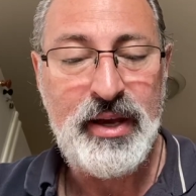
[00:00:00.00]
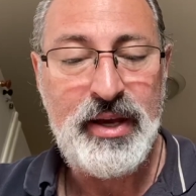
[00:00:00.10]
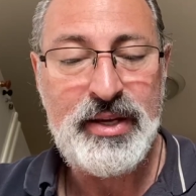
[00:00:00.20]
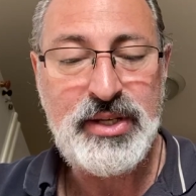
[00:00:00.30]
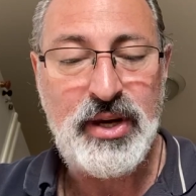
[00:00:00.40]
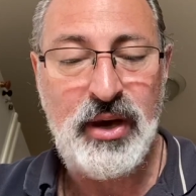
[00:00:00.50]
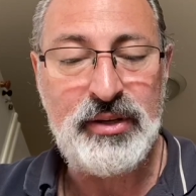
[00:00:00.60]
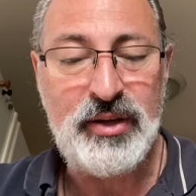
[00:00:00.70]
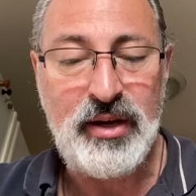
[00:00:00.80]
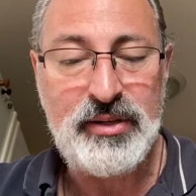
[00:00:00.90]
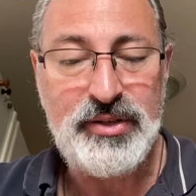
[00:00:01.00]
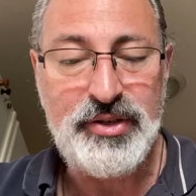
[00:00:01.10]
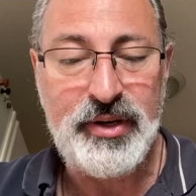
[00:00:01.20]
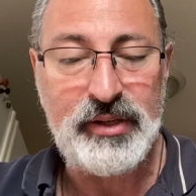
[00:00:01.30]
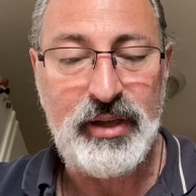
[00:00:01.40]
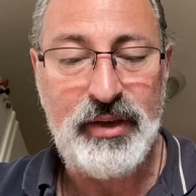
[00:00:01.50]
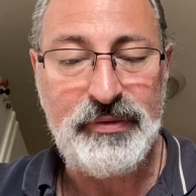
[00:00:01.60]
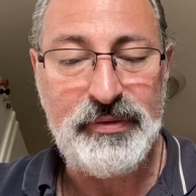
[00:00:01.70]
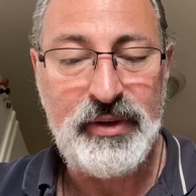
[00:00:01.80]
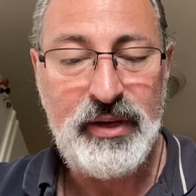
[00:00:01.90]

his conduct during life.